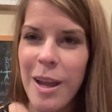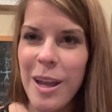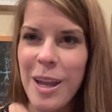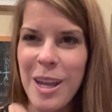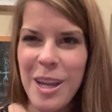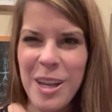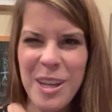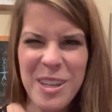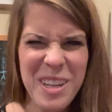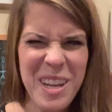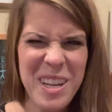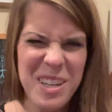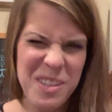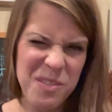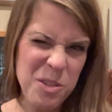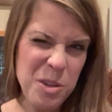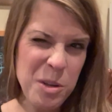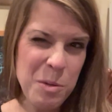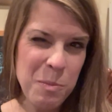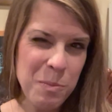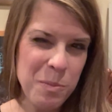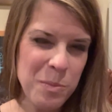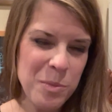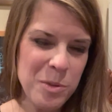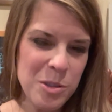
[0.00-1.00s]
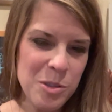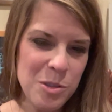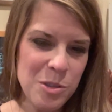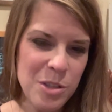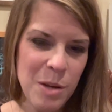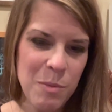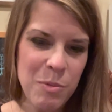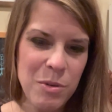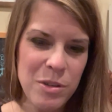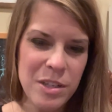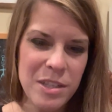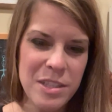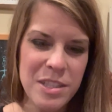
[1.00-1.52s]
again, if you can do that
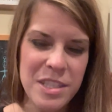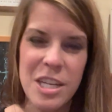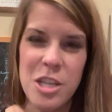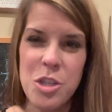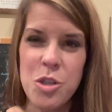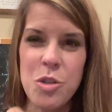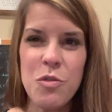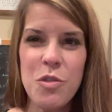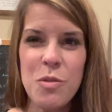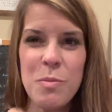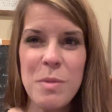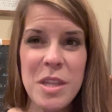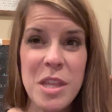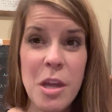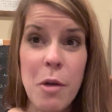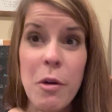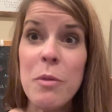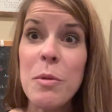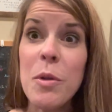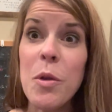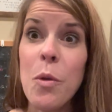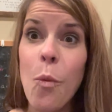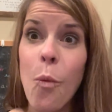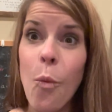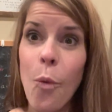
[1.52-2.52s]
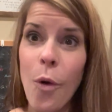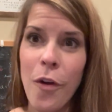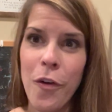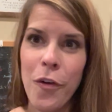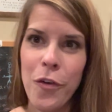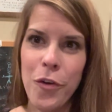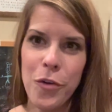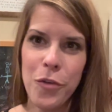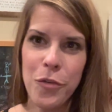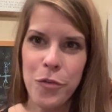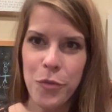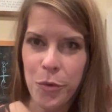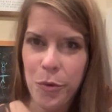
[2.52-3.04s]
pronunciation for me, that would be
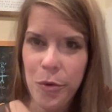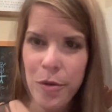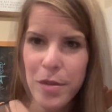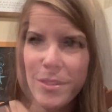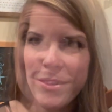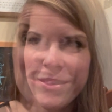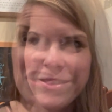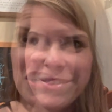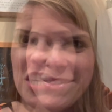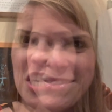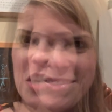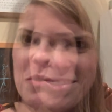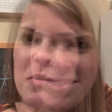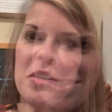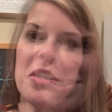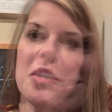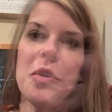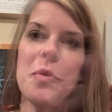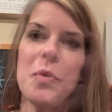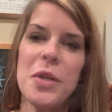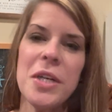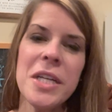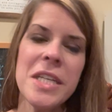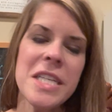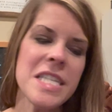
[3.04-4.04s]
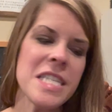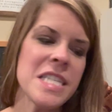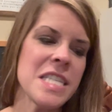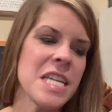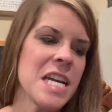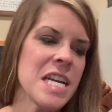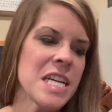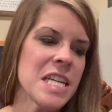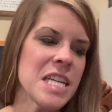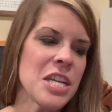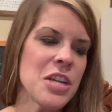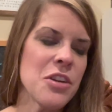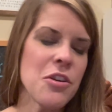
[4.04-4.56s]
wonderful. The keyword that we're gonna
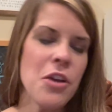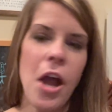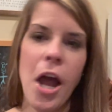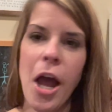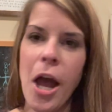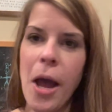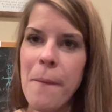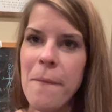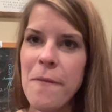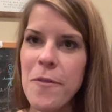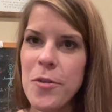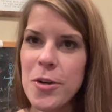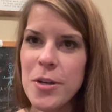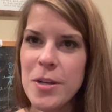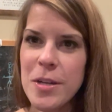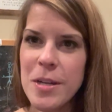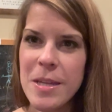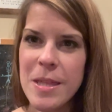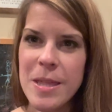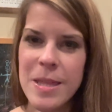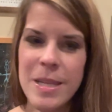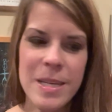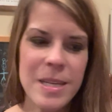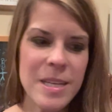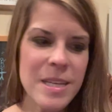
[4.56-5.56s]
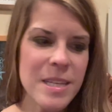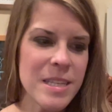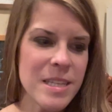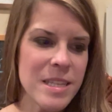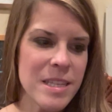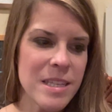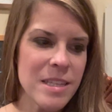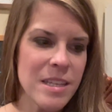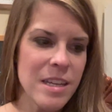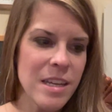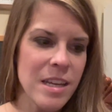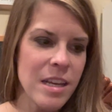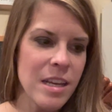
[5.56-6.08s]
study for this
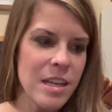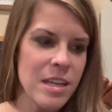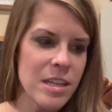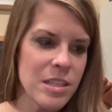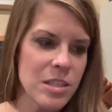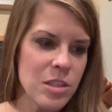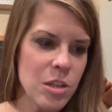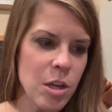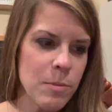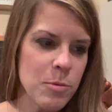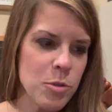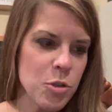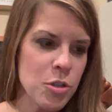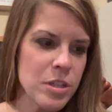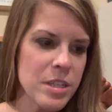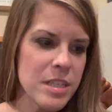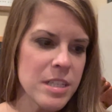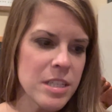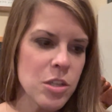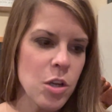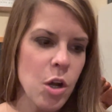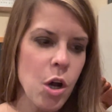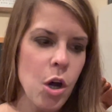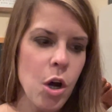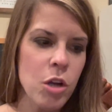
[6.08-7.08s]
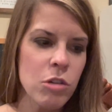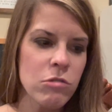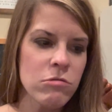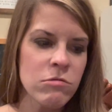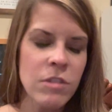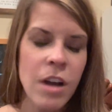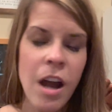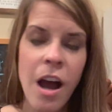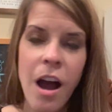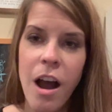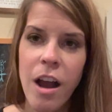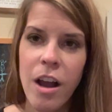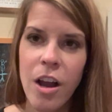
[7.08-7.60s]
sculpture is called
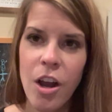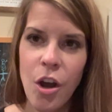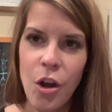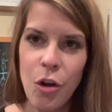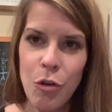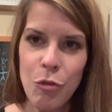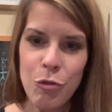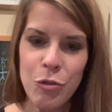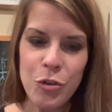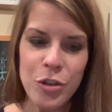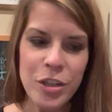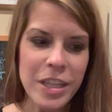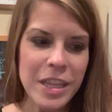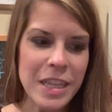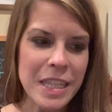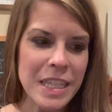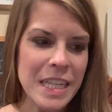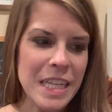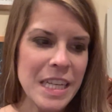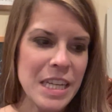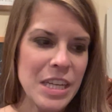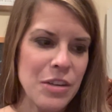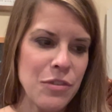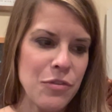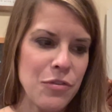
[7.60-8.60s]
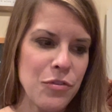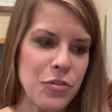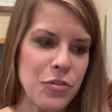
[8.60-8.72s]
rock relief.